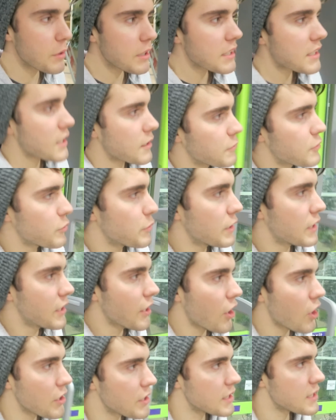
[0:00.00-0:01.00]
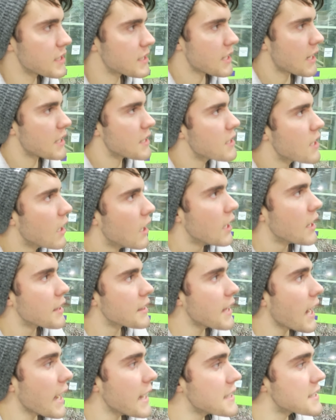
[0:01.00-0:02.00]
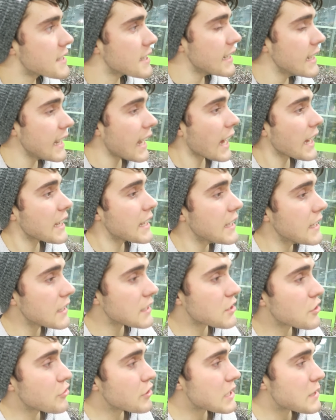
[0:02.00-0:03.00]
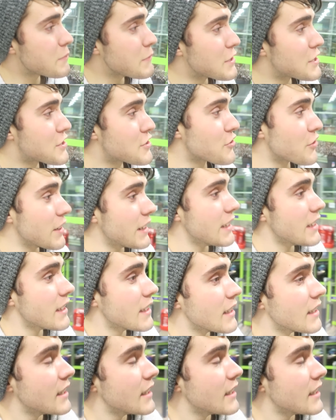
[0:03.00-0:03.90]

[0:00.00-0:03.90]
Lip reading: wanted to come to a garden scent. That is the lankiest Christmas tree